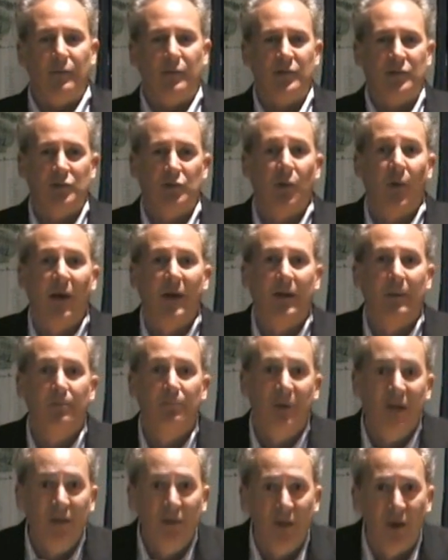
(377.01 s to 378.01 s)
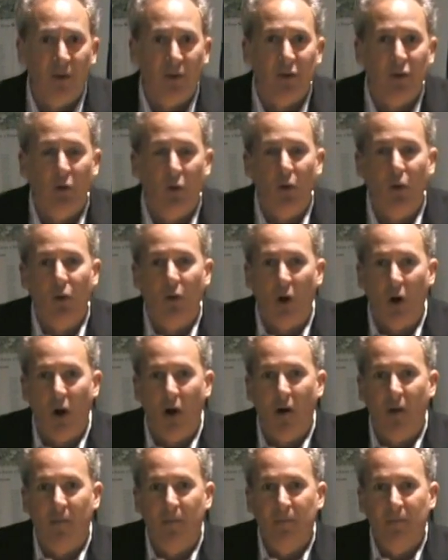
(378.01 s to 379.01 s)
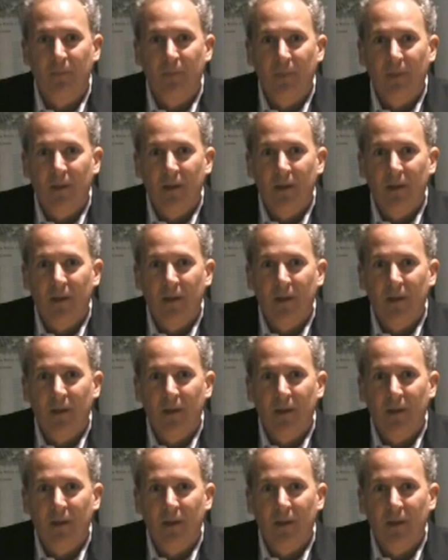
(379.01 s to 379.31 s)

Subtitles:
just so I can be there and go along.